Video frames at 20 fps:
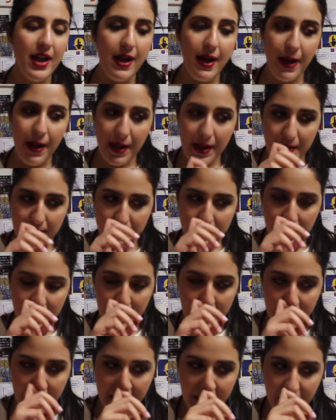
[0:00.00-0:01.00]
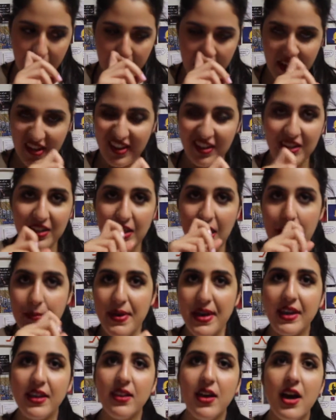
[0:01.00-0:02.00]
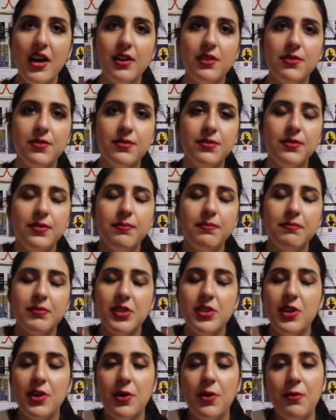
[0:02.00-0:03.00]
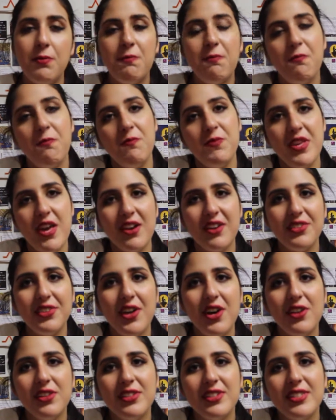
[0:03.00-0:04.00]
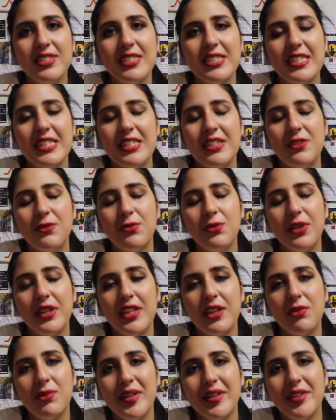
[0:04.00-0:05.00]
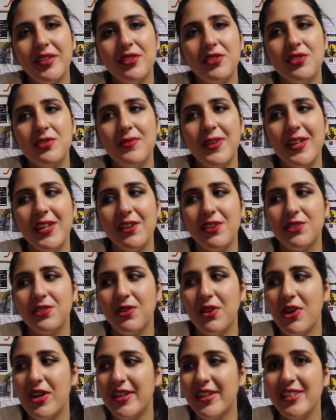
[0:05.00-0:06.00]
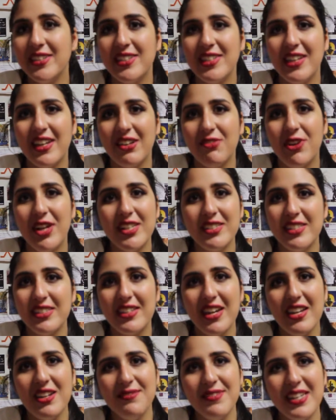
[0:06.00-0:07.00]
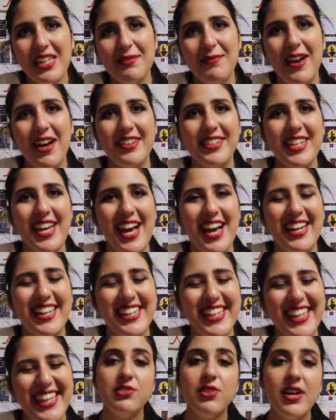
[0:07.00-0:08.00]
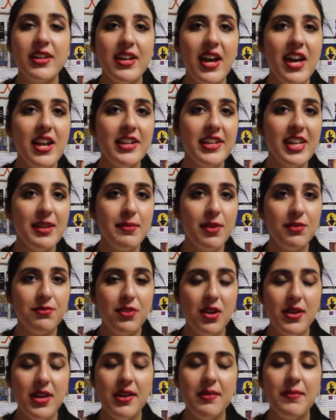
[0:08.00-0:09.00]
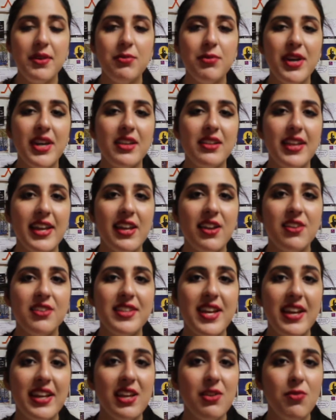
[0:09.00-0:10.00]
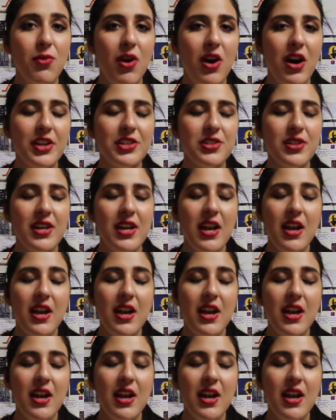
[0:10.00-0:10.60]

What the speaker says: I make a lot of, you know, young adult, really weird YouTube videos. What is he gonna think about that? So I got an email from him a week later that he watched,